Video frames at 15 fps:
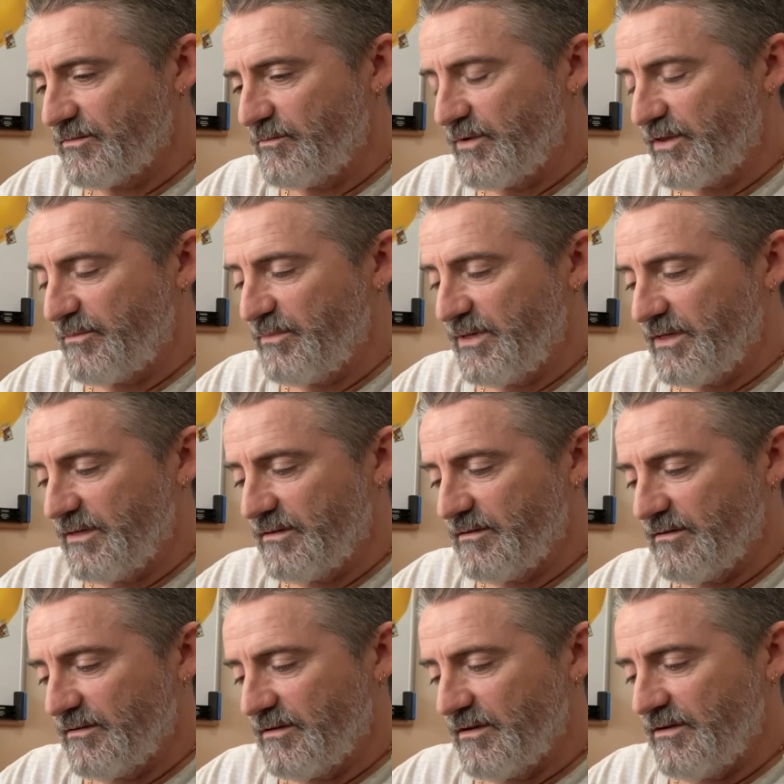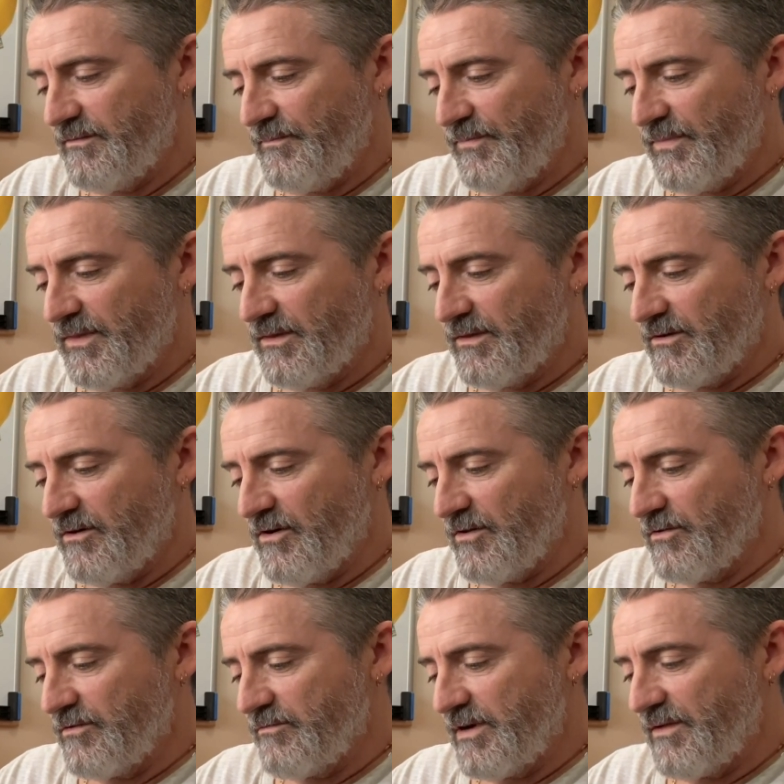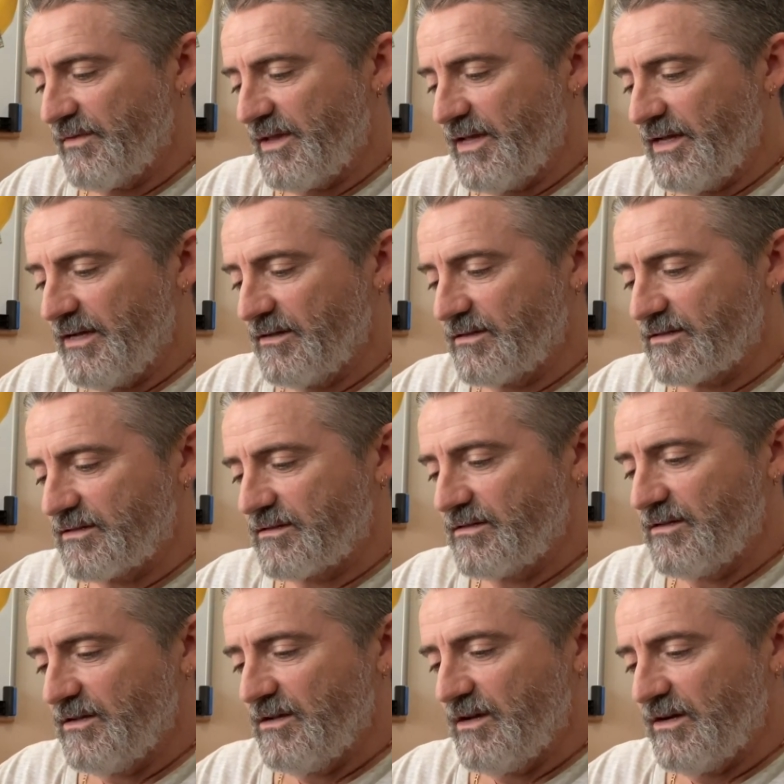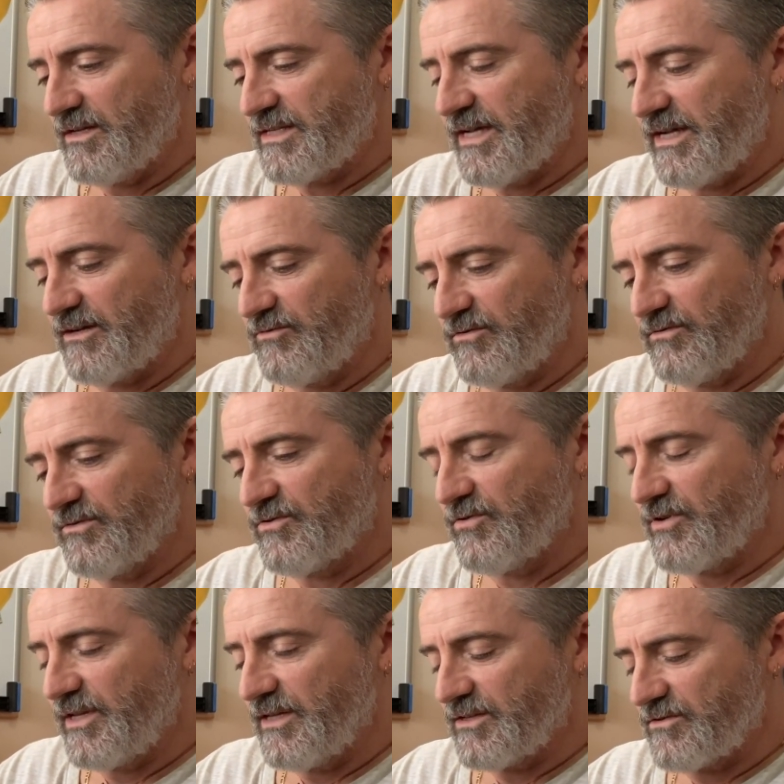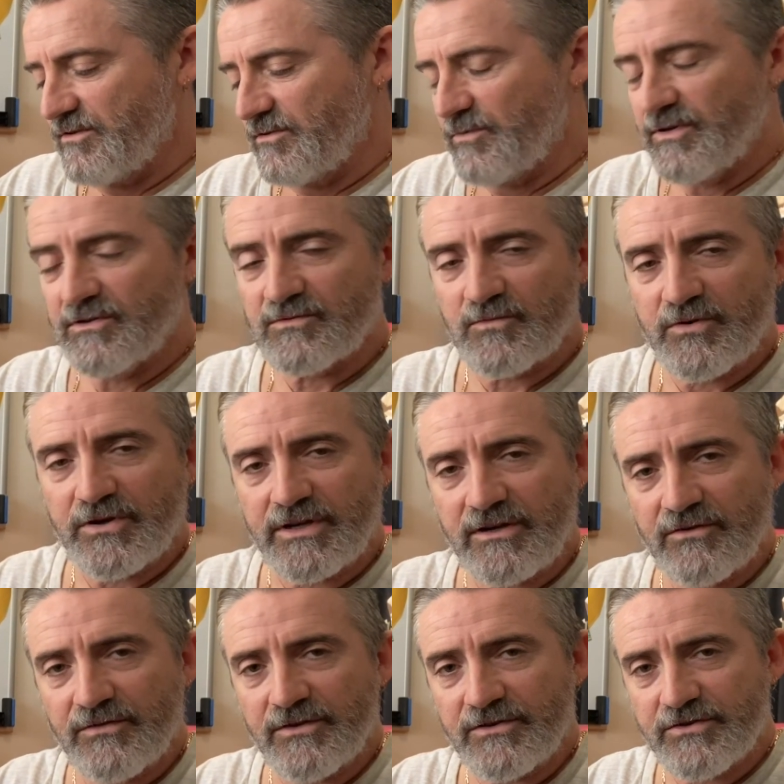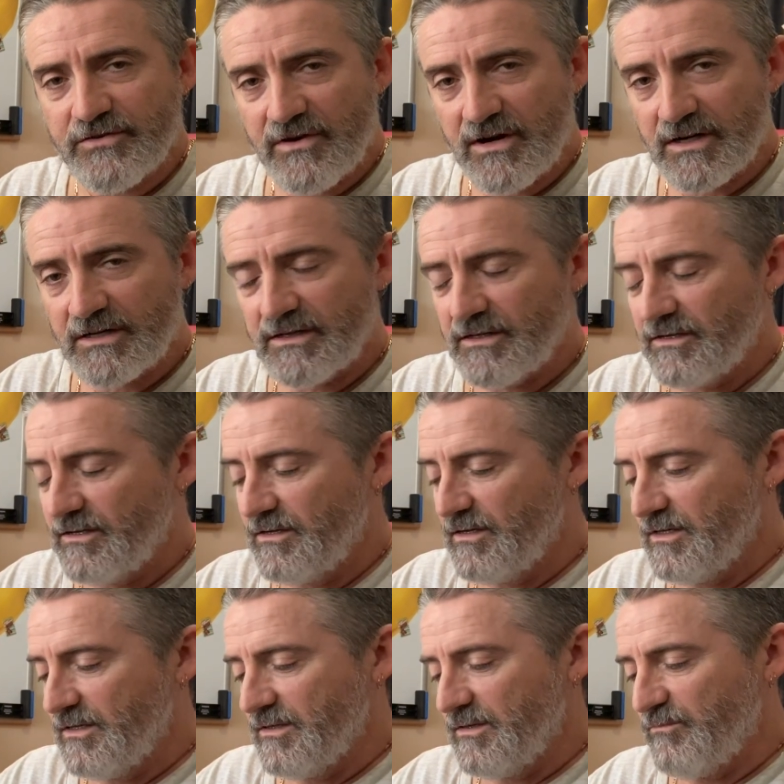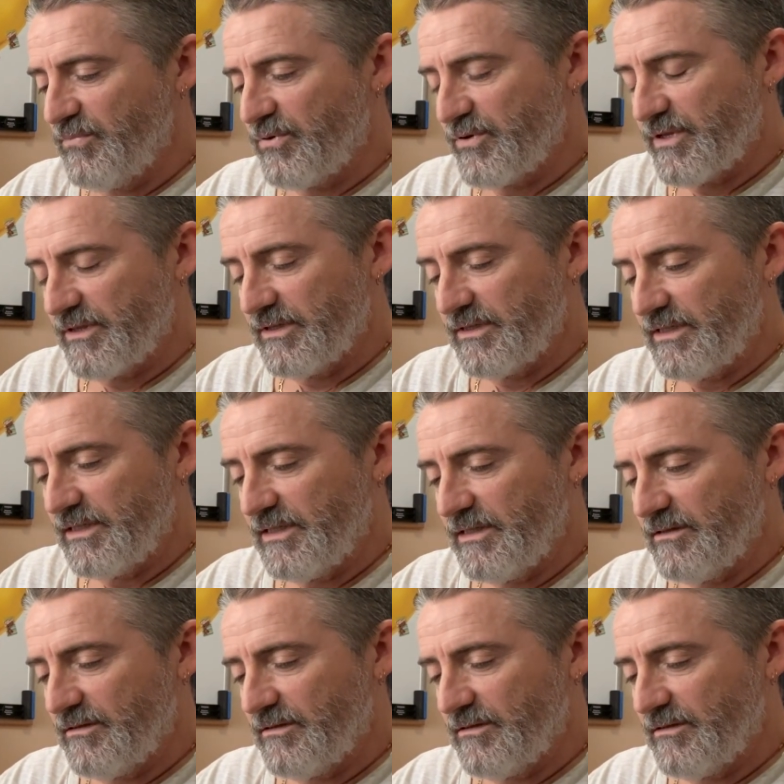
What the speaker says: with me either around the house. I took it outside when I was working on the truck, putting the